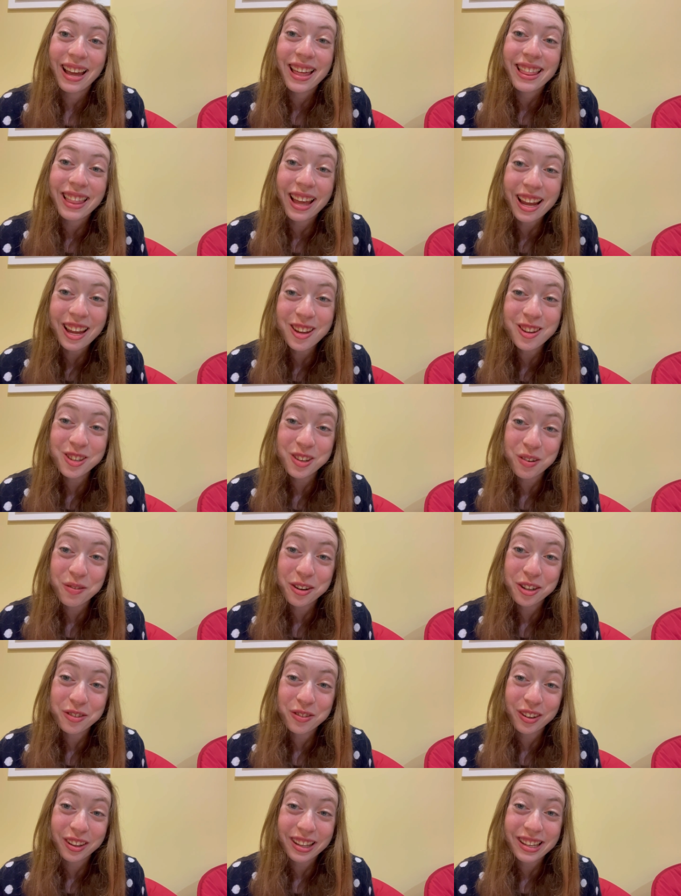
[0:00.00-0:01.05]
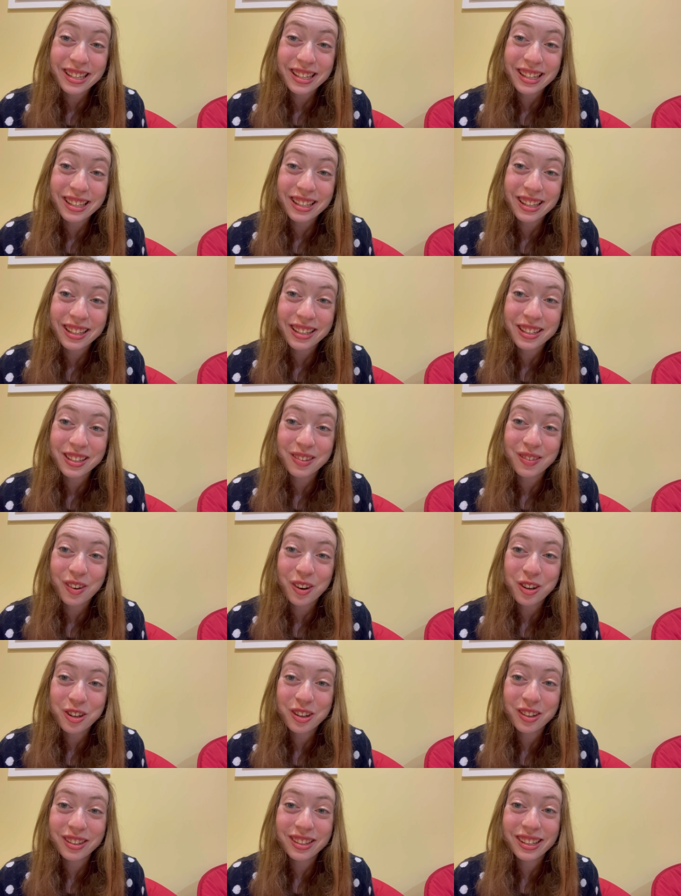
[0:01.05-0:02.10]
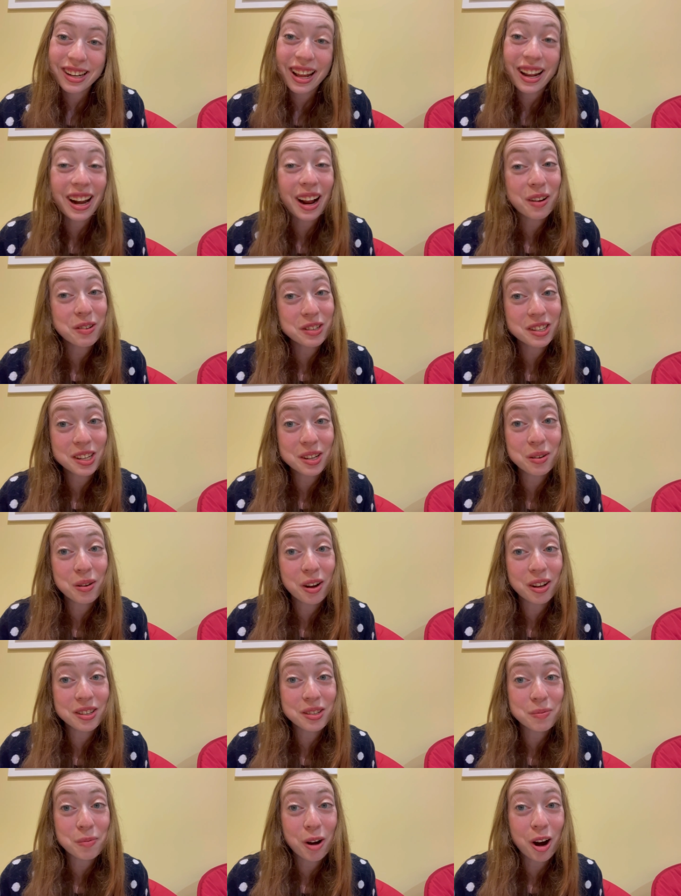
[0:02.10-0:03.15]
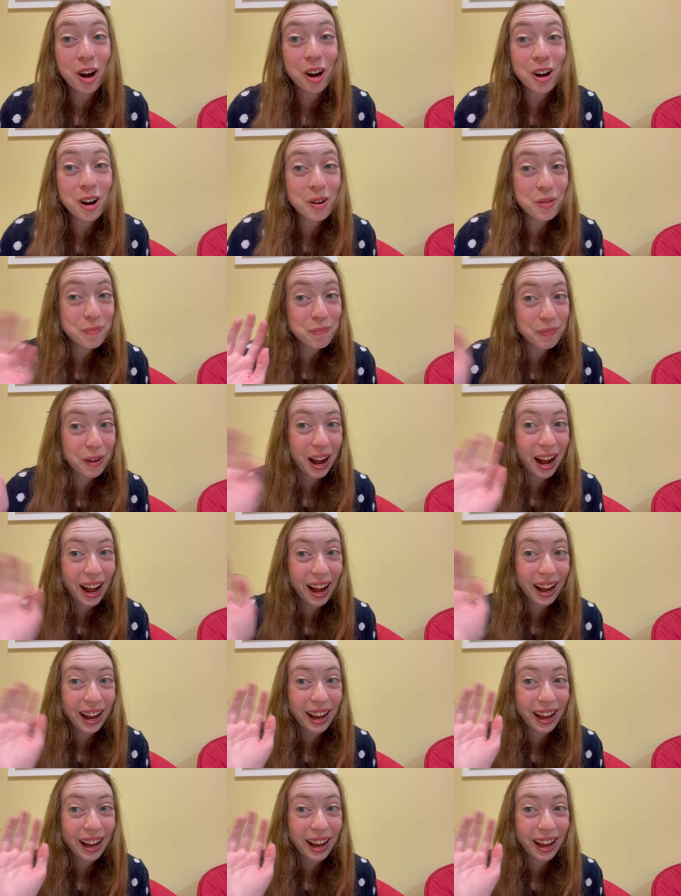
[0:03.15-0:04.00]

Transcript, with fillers: Thank you so much for listening to this devotional today, and I will see you all tomorrow. Bye.